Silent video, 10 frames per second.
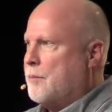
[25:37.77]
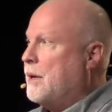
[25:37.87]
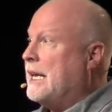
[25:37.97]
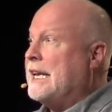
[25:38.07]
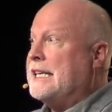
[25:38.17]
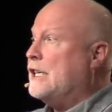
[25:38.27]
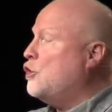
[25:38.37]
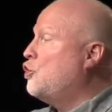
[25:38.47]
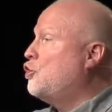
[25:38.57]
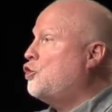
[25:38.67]
but he
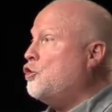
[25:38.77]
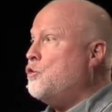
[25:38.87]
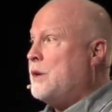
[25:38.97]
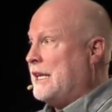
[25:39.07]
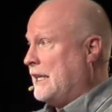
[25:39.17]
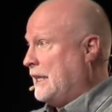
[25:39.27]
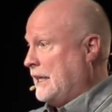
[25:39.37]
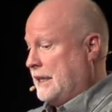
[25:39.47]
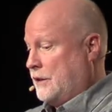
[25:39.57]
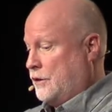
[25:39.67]
didn't do
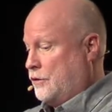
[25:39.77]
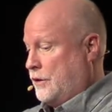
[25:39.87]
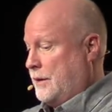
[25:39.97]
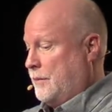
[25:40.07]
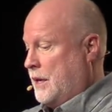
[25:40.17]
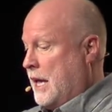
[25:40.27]
anything in the dream.